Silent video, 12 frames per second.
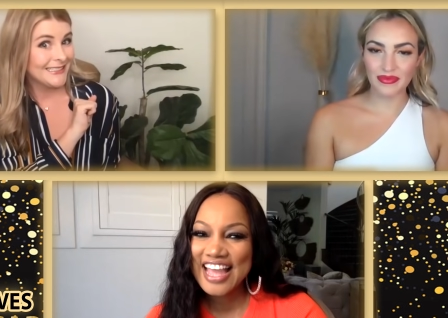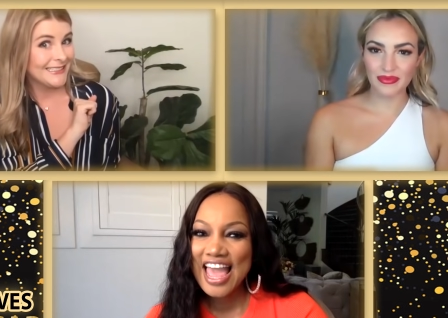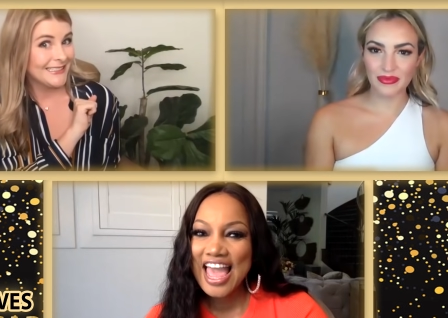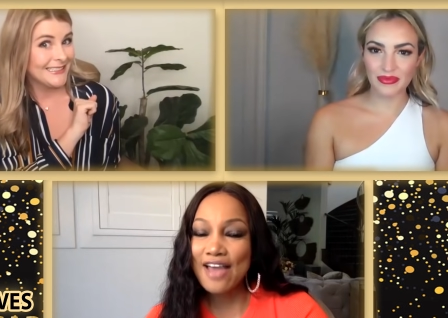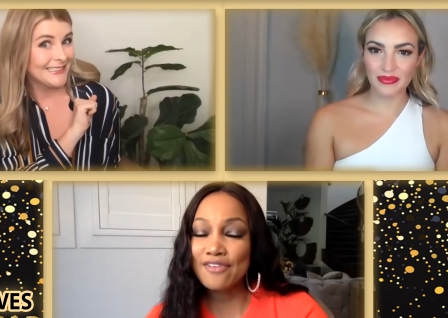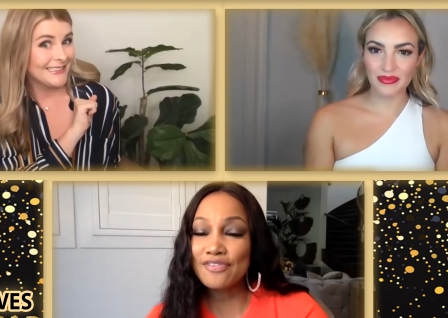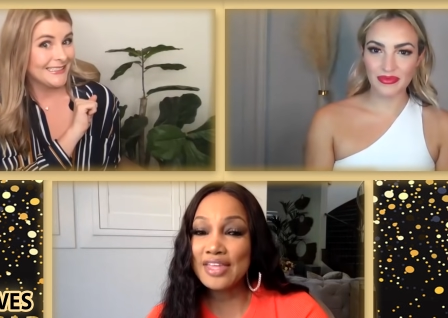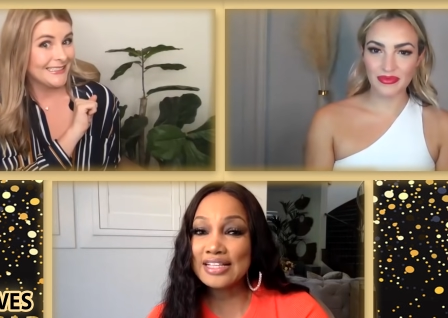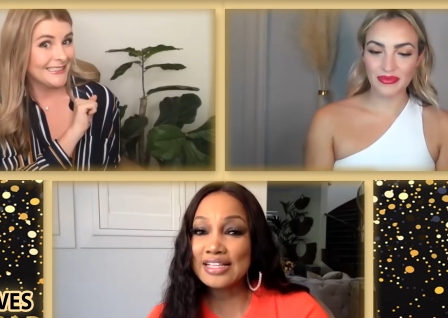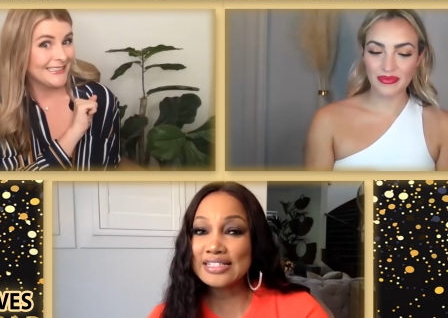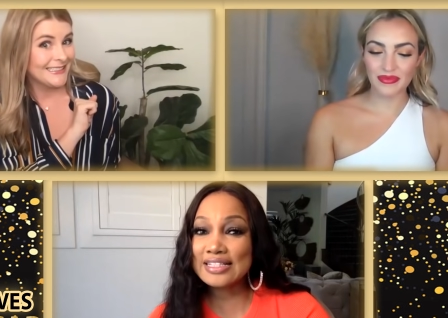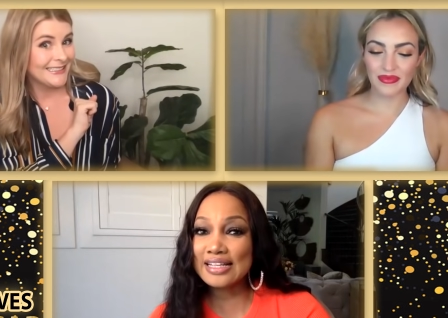Speaker 1: Have they
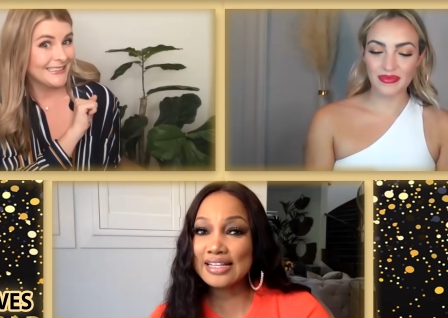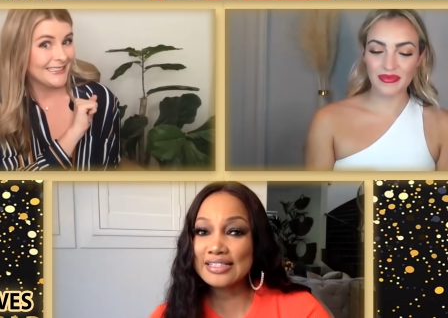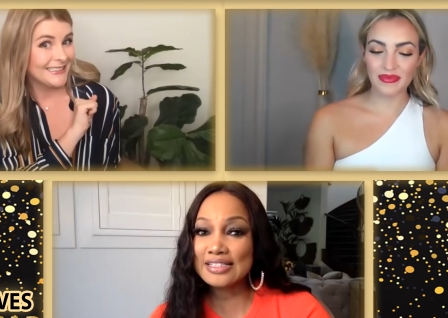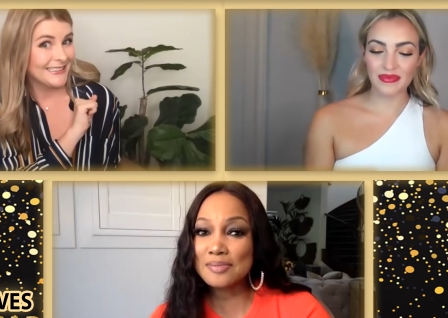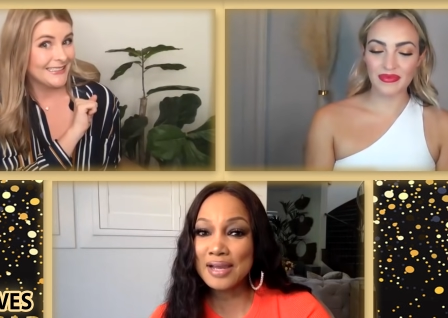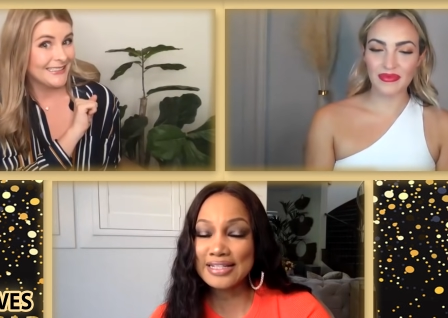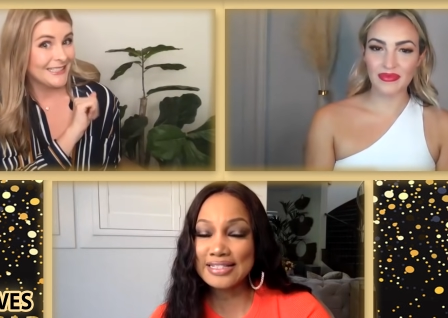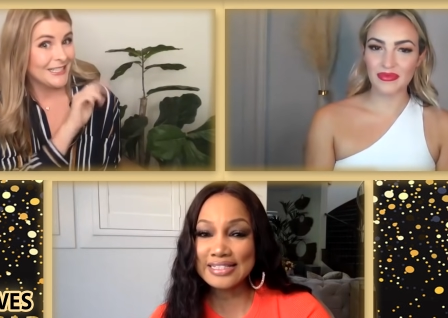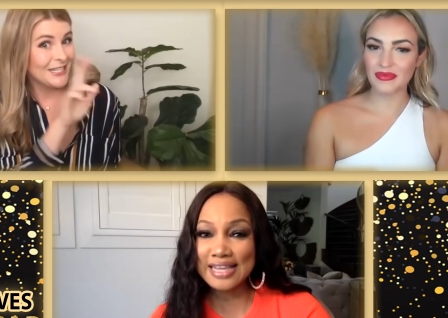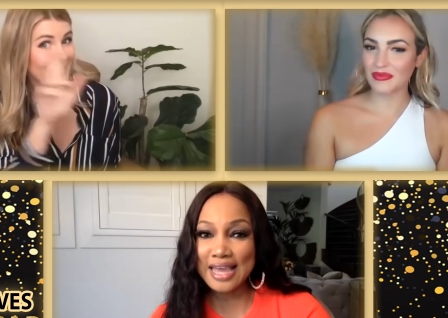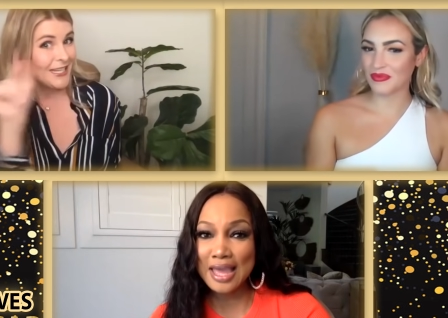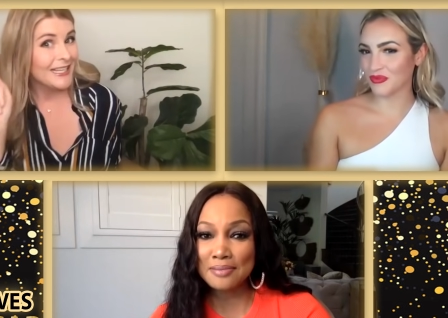slid into my
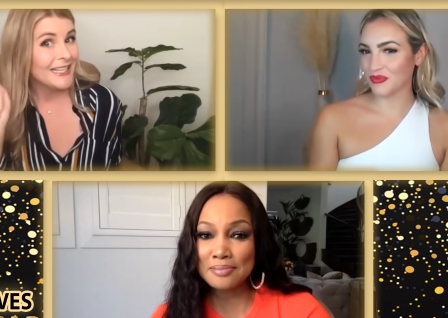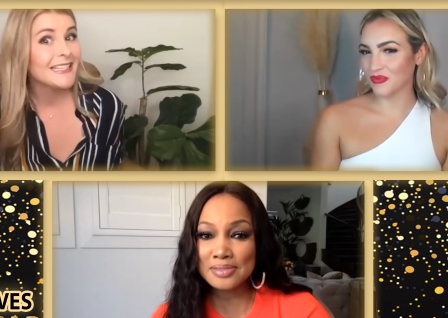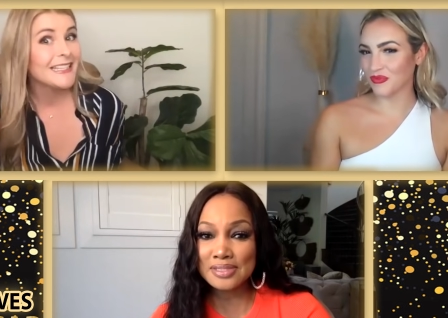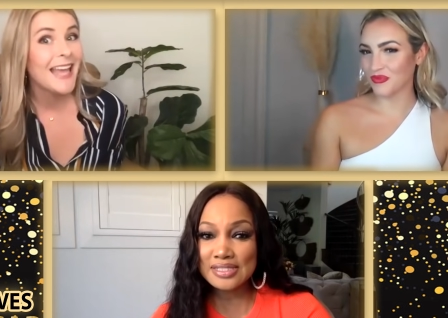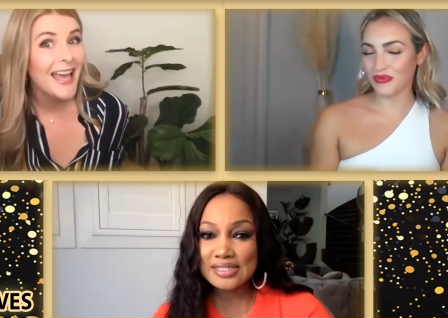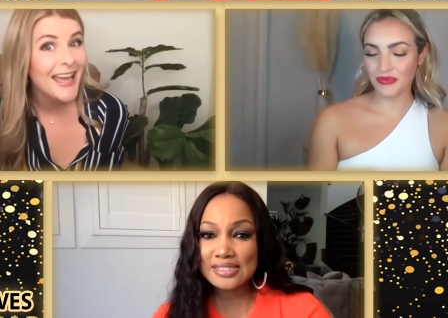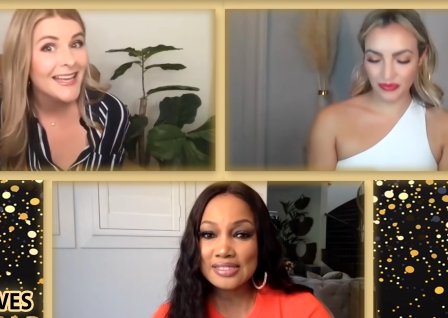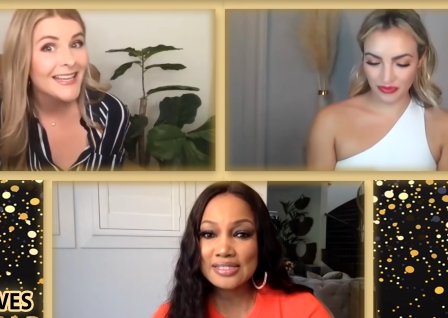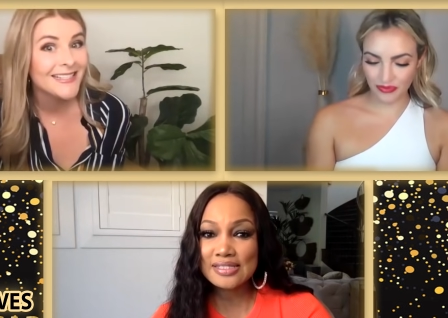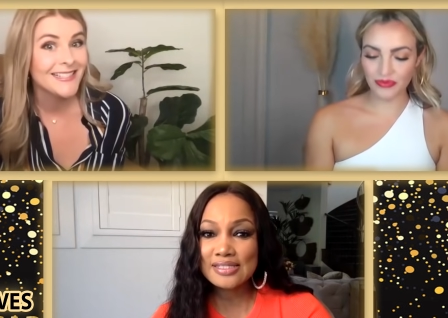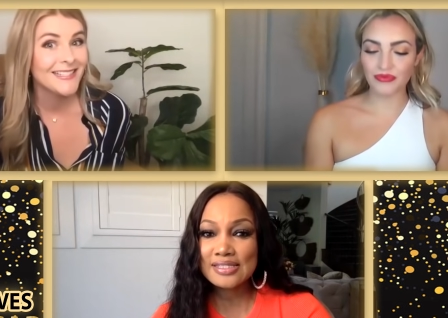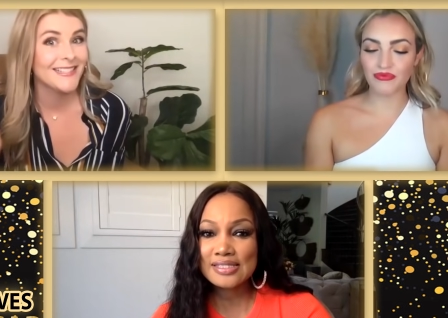DMs?
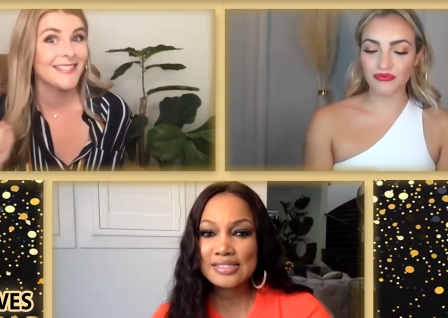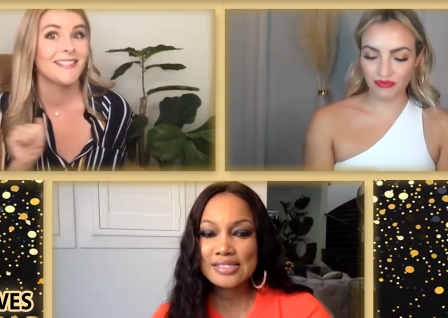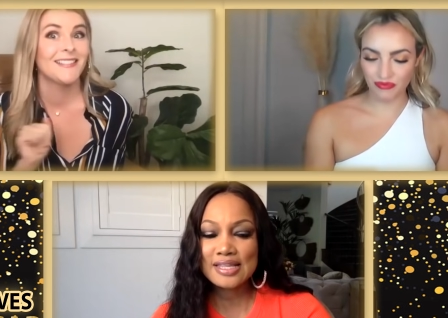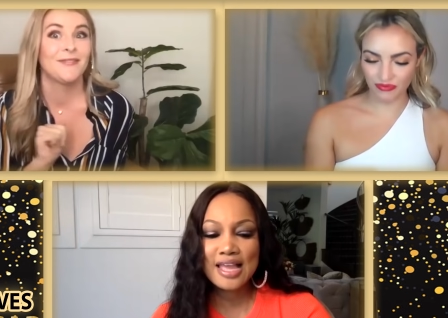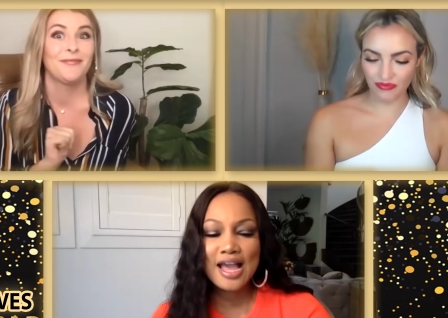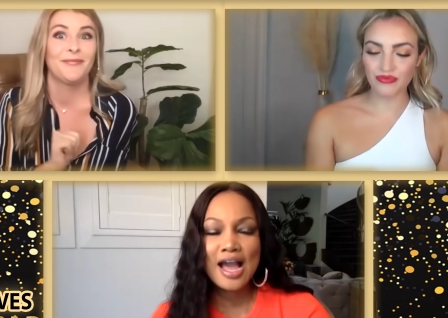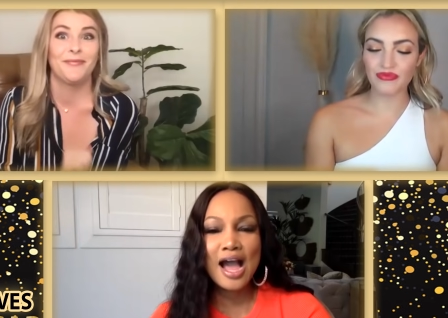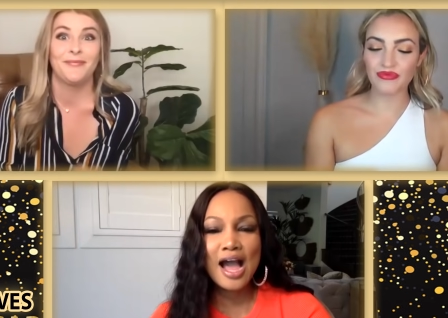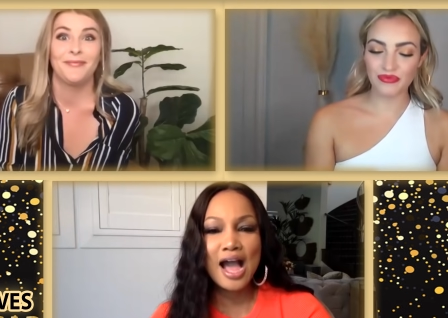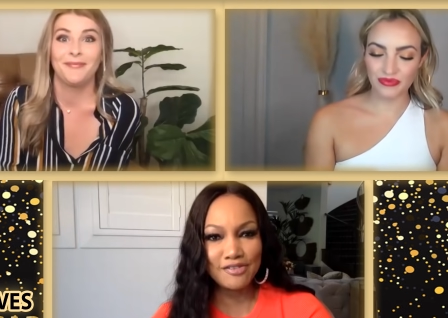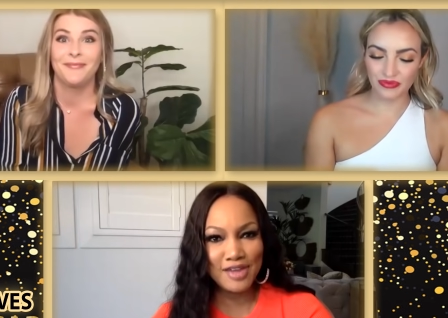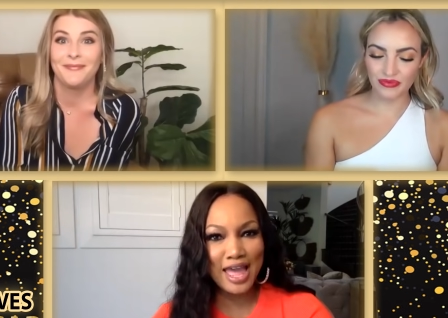Yes.
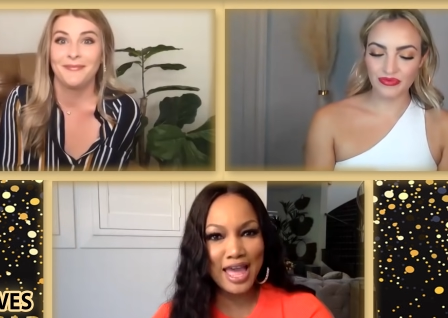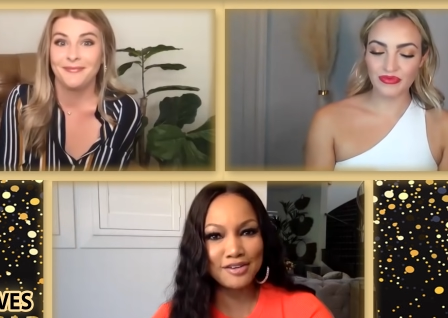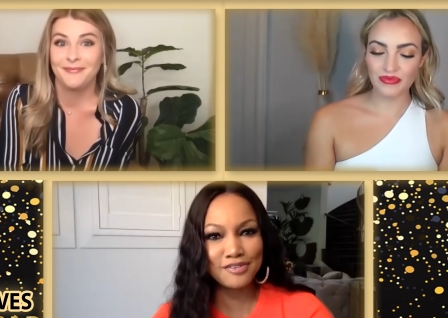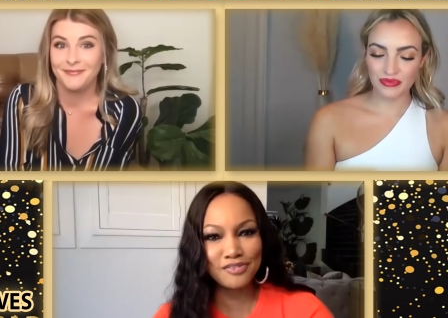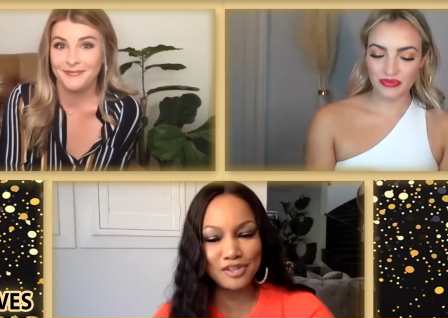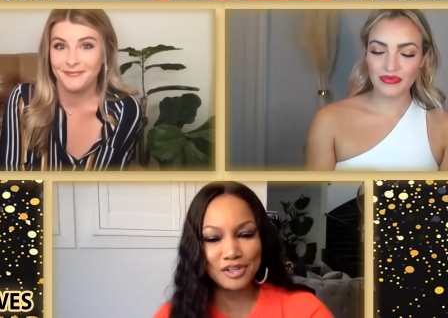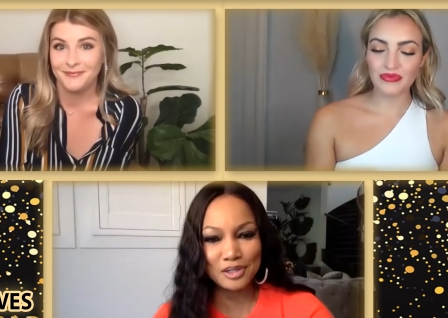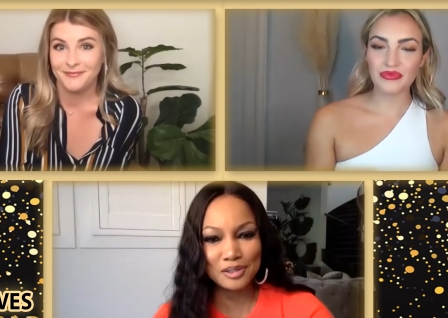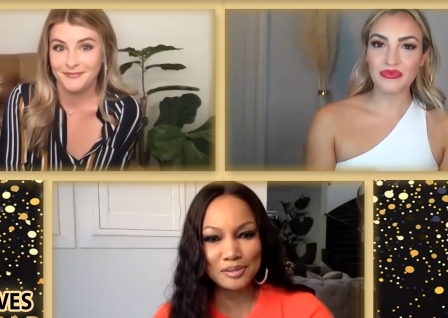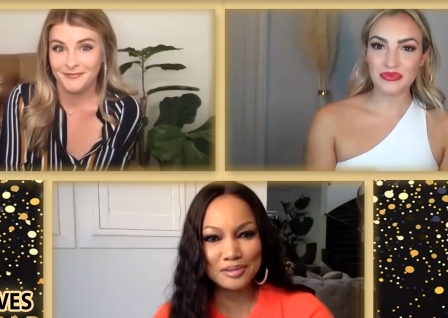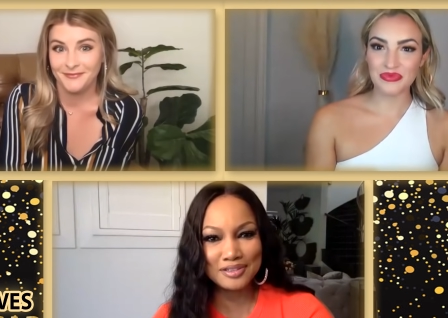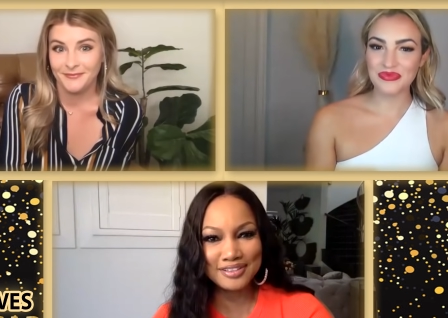I've had a few.